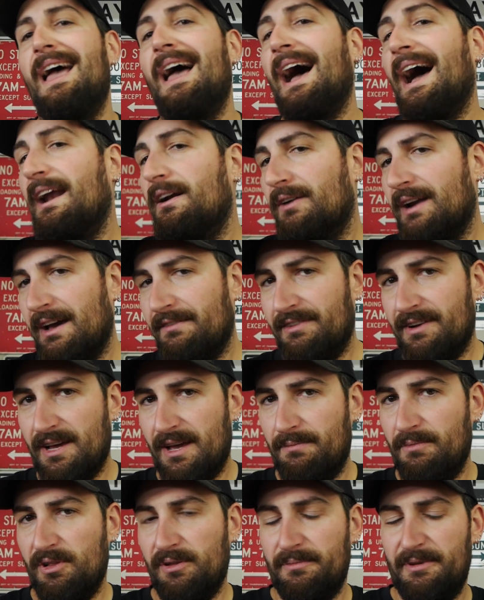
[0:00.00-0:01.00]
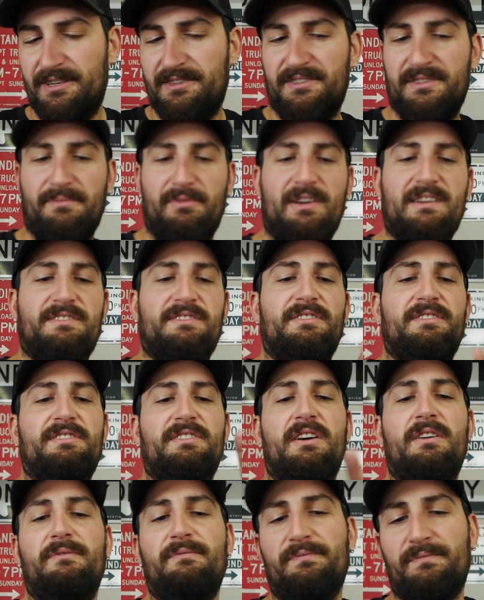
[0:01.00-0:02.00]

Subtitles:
I don't have a 9mm suppressor, so